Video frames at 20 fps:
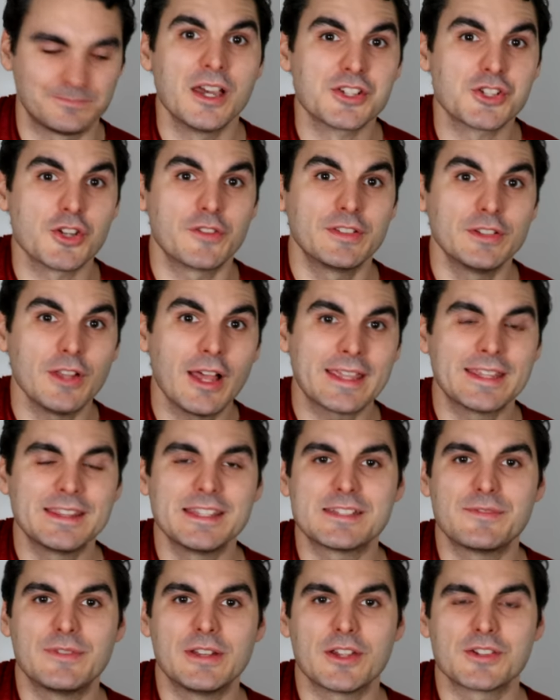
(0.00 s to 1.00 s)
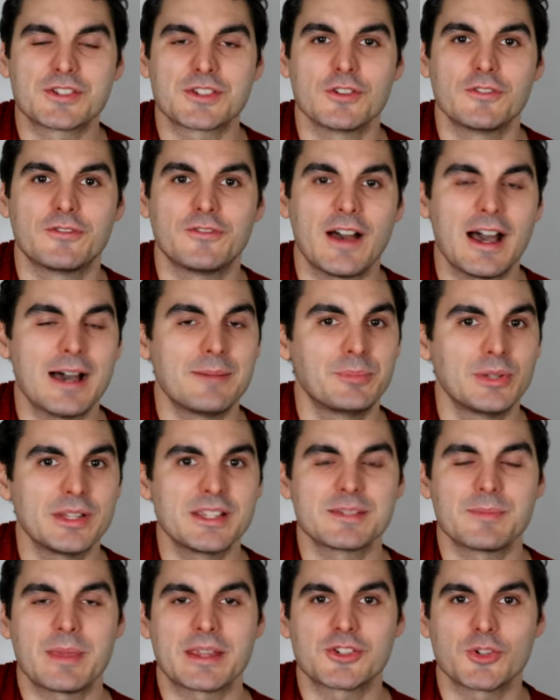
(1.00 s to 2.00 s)
So if you're liking this video so far,
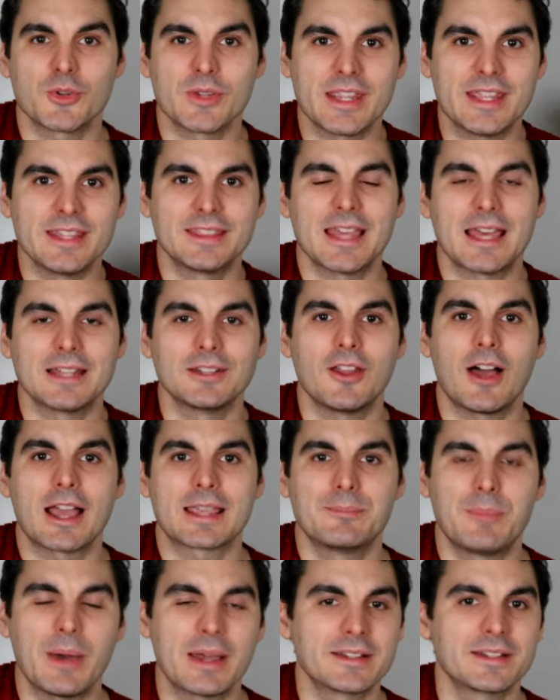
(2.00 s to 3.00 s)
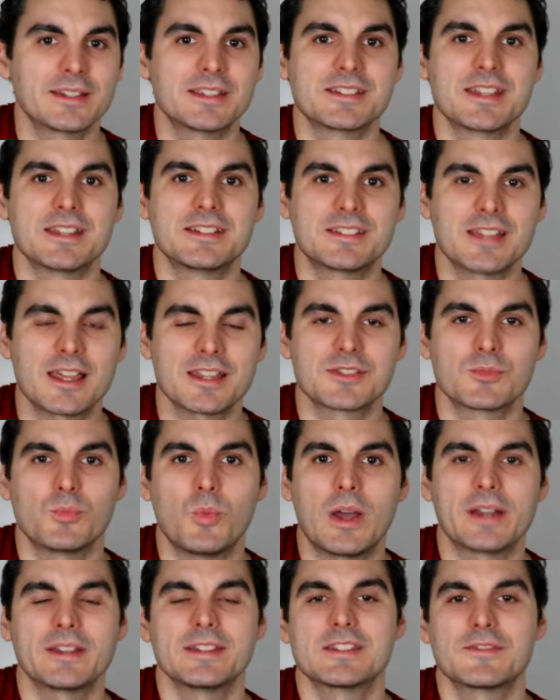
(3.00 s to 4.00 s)
please make sure you hit that like button because it does
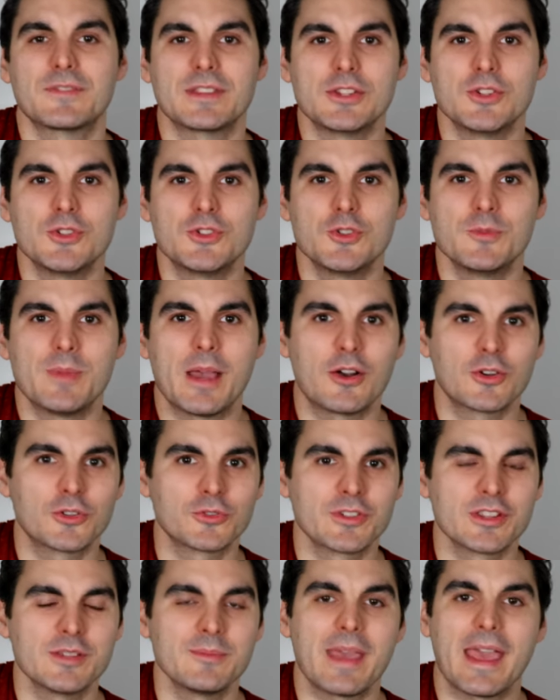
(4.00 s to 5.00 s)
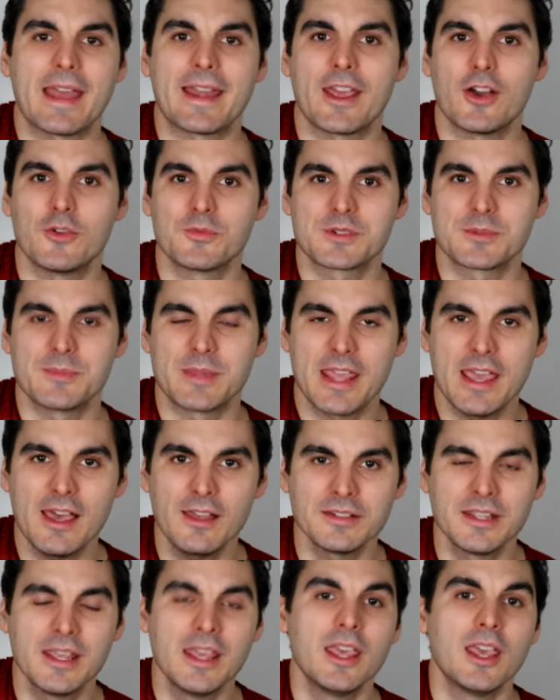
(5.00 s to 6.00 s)
wonders for the YouTube algorithm and helps me out.